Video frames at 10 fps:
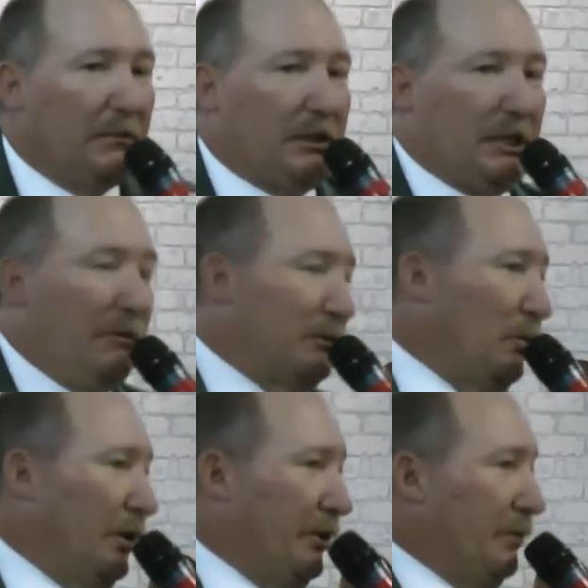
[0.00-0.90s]
because I was
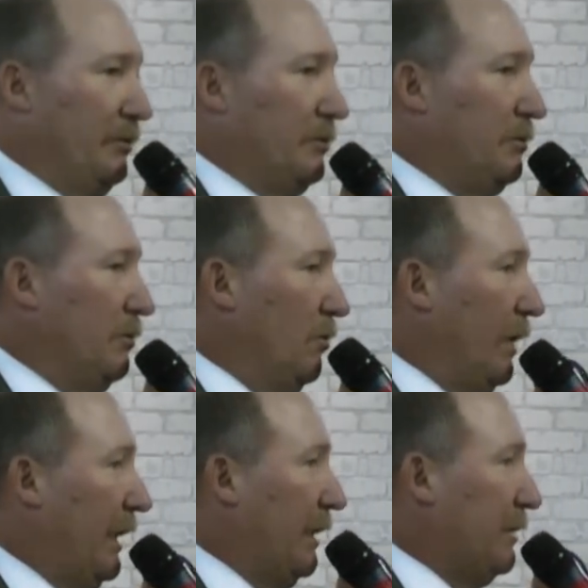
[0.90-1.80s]
wondering
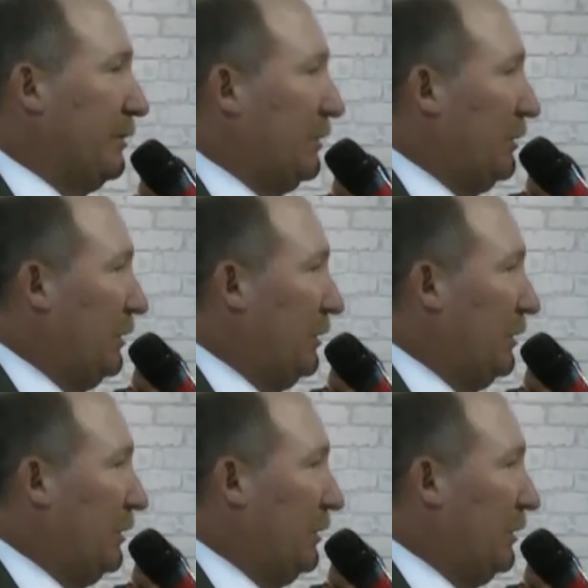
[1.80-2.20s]
where